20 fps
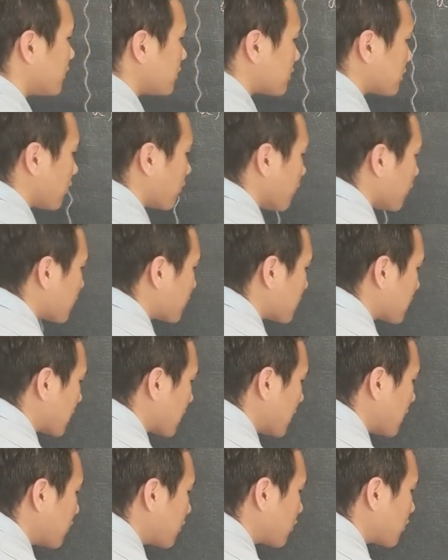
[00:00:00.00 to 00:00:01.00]
So this is
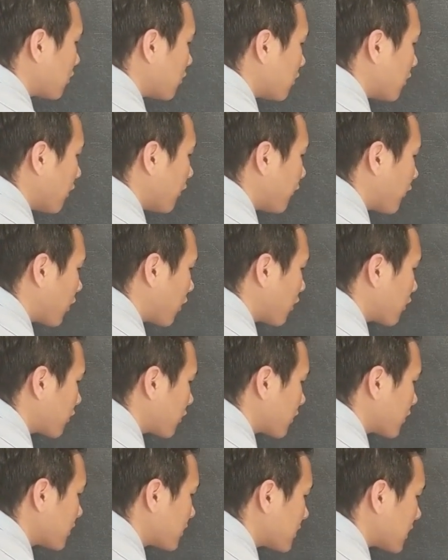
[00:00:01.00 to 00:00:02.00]
an integral of r
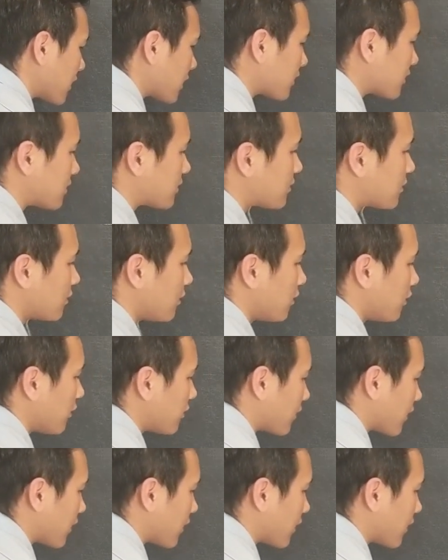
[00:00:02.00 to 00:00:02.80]
to the 6.